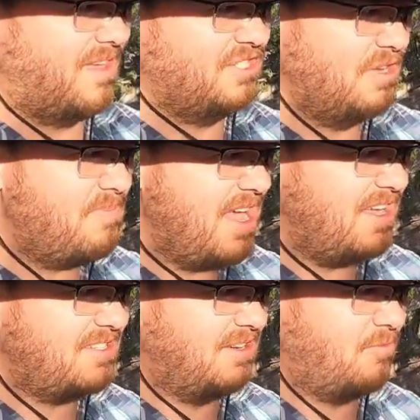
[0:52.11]
G P
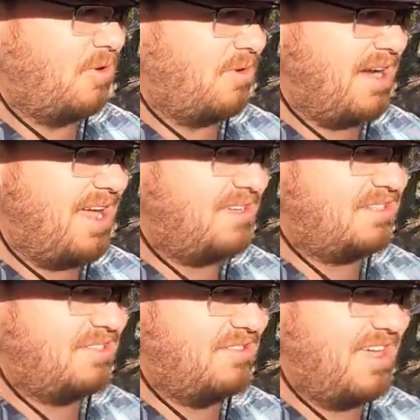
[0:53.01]
S of where we're at
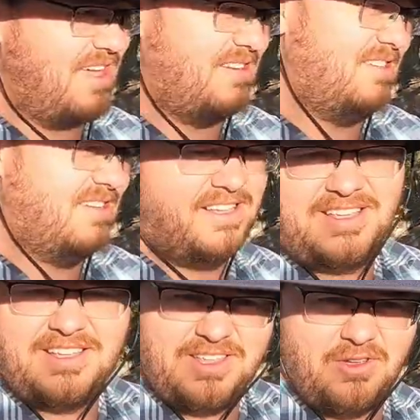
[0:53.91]
so that
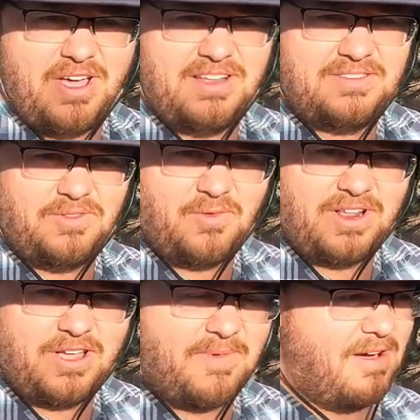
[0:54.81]
you guys, if you wanna
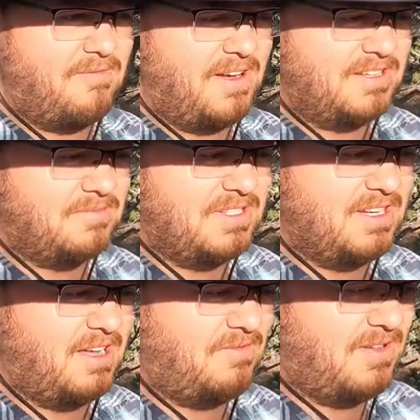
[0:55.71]
come out and find some
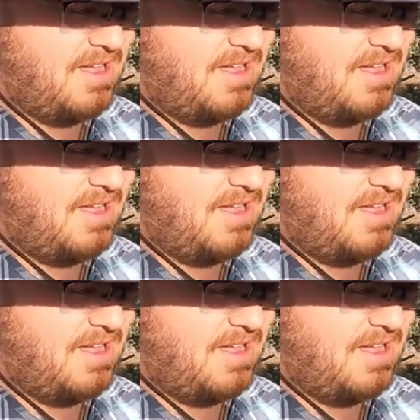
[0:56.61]
stuff,